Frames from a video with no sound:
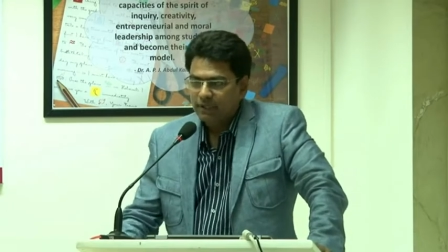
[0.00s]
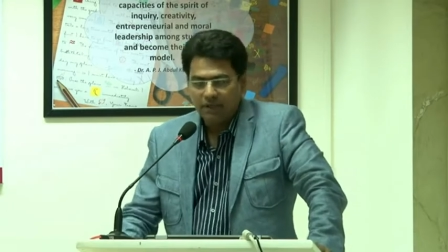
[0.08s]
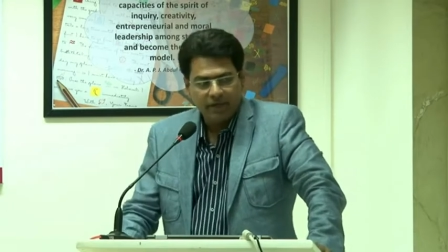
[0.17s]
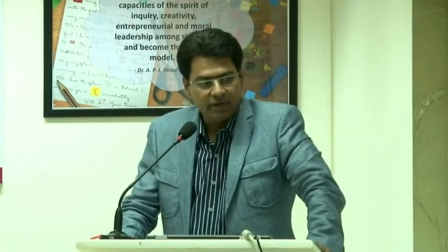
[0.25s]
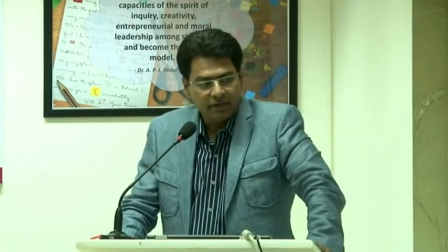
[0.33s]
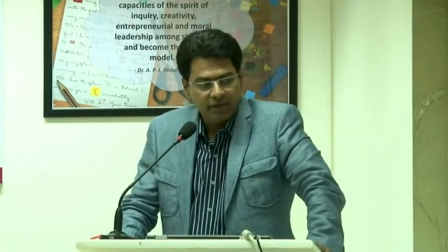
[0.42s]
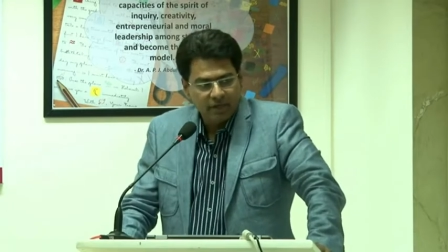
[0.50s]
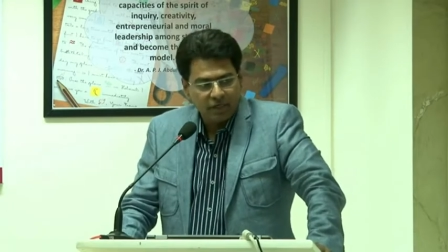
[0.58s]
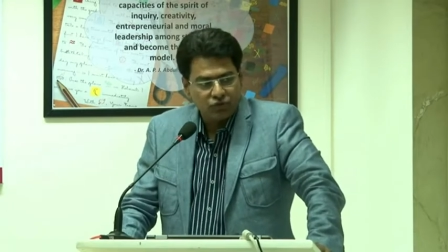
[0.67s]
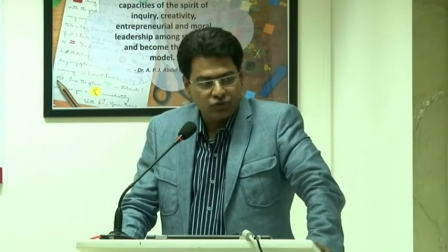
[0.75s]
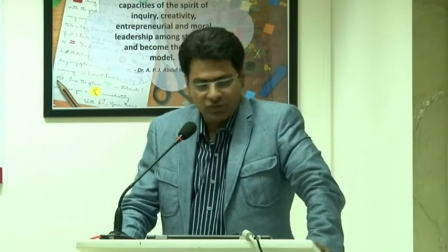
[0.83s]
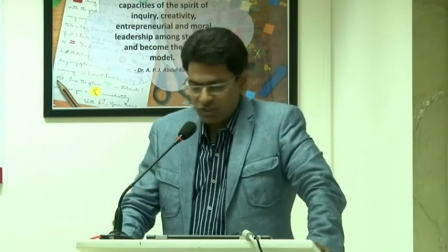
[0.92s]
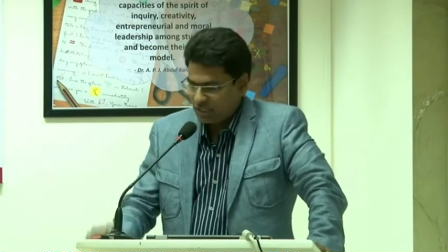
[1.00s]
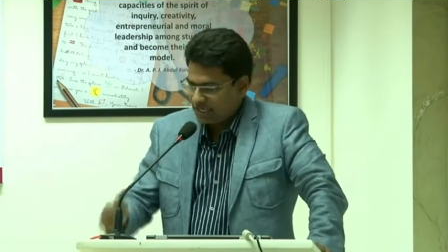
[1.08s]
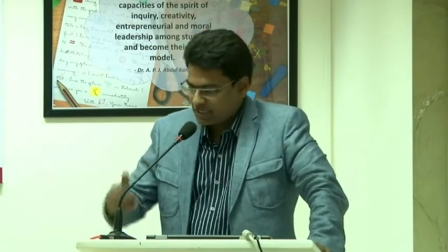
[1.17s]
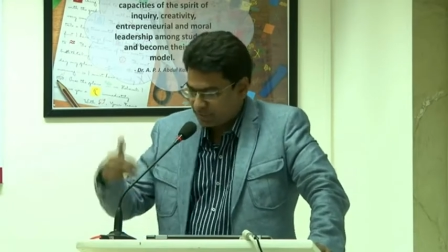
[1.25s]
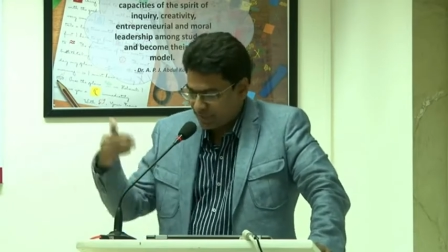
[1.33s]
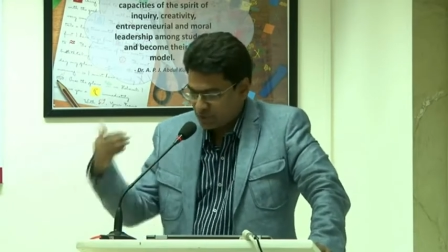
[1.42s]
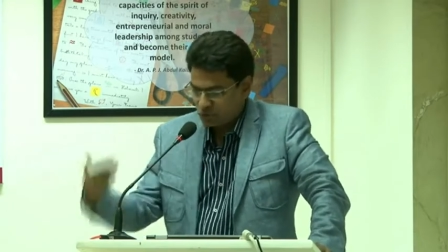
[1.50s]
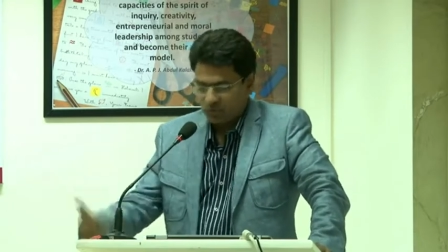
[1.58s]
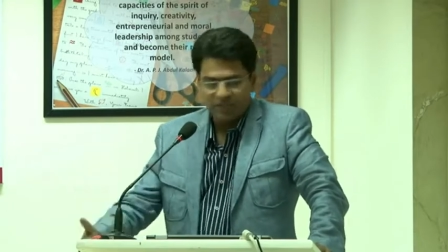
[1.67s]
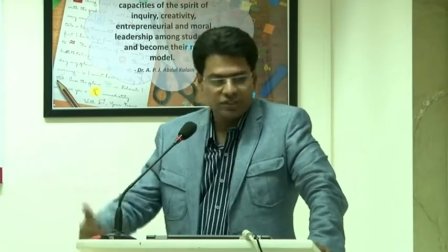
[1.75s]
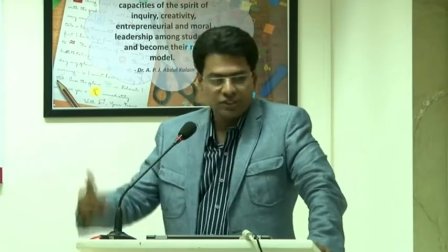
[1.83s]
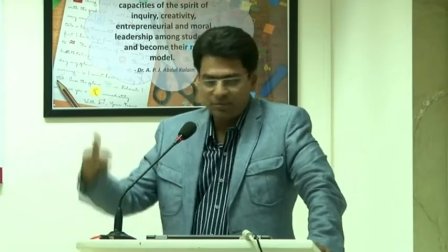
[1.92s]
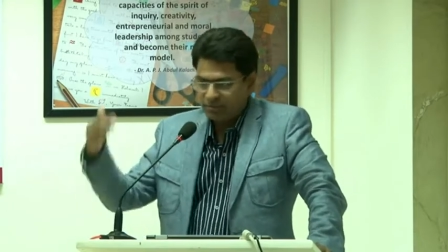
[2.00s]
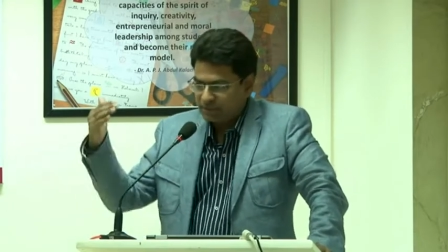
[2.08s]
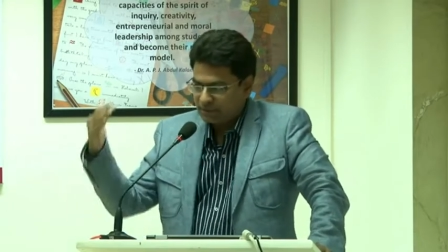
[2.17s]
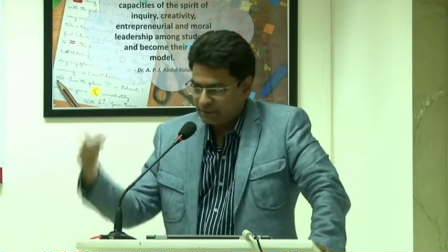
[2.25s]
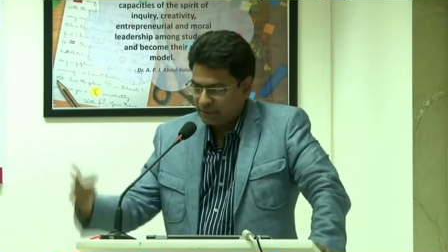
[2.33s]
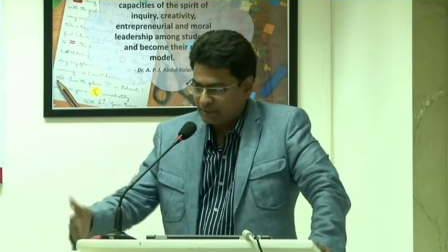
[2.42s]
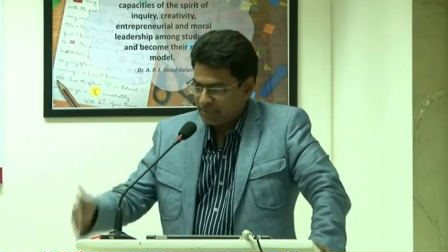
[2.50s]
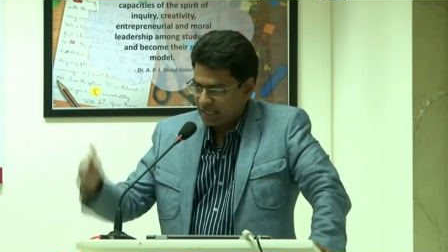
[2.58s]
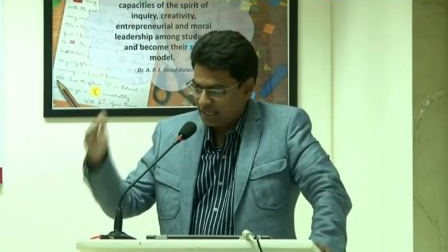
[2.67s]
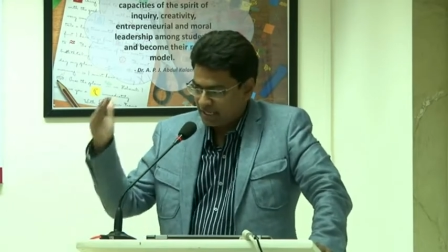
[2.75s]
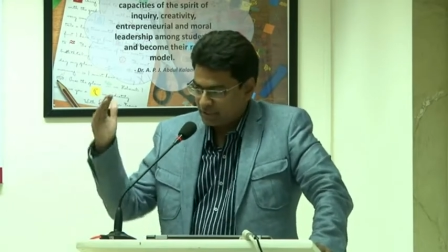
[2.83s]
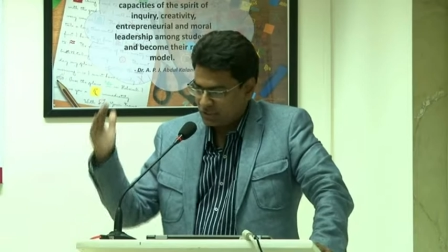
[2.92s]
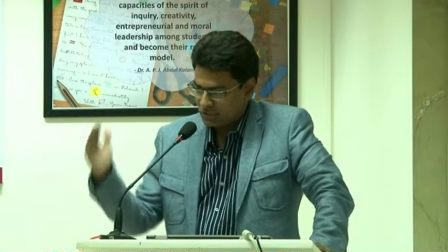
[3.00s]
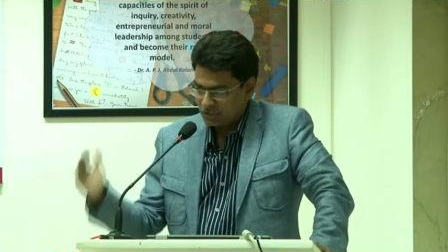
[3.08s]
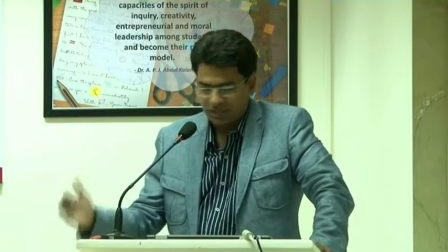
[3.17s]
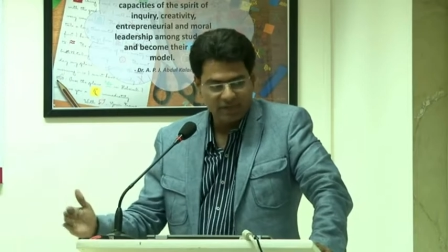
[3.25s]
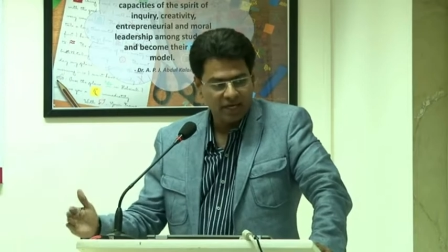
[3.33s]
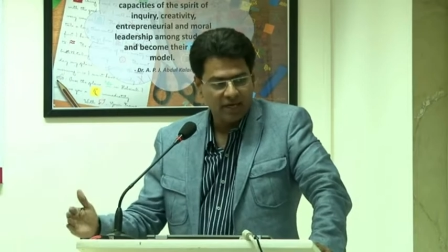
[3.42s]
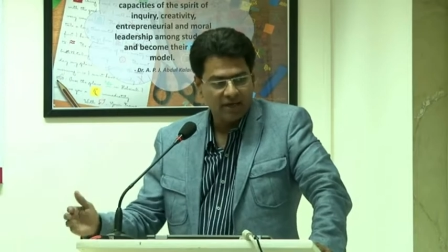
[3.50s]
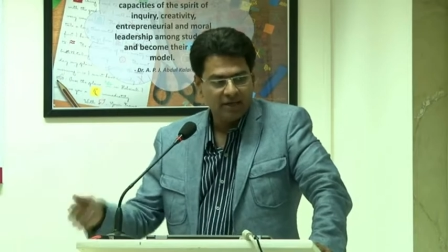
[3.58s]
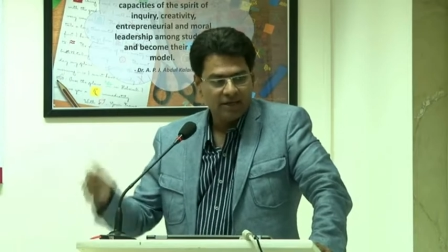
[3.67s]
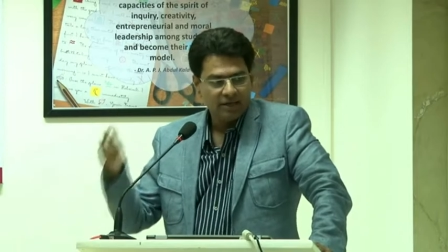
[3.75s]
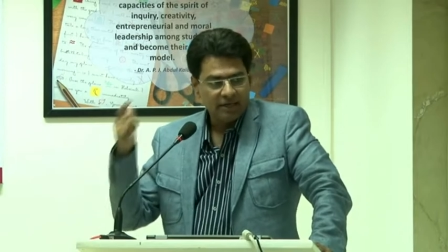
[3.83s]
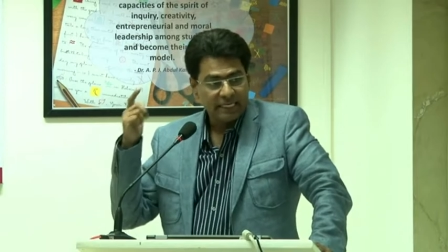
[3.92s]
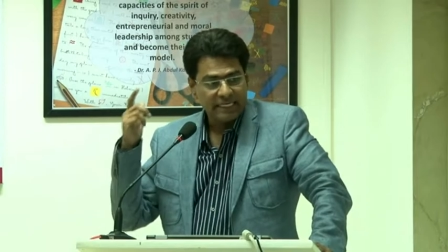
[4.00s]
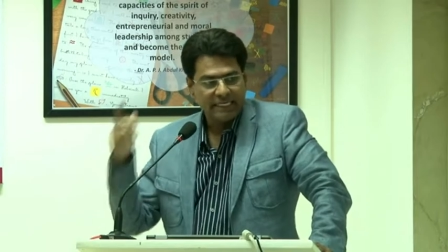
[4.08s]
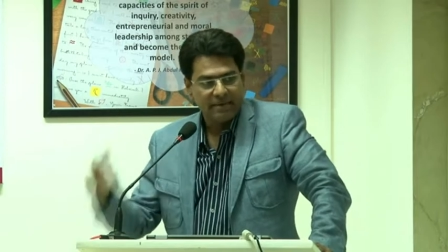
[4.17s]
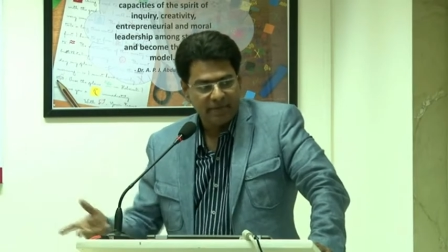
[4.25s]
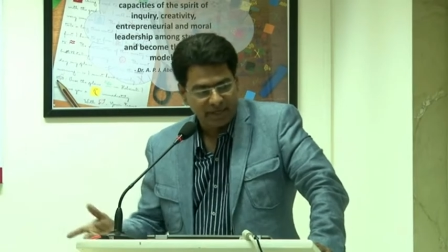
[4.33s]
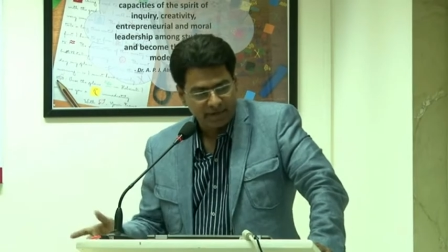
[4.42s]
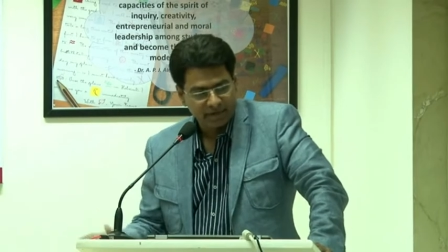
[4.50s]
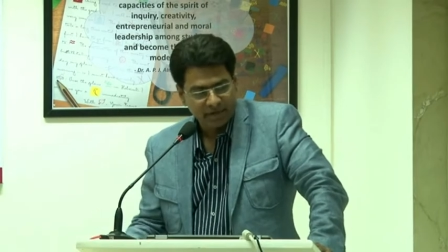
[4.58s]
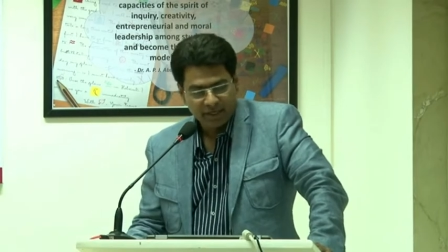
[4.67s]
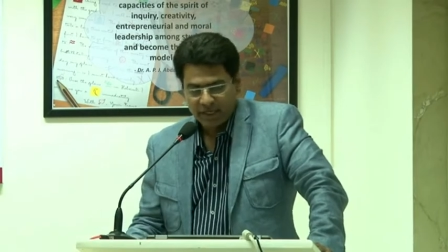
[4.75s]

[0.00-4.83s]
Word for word: in, in Tunisia and spread to Egypt, Libya, Syria, Yemen.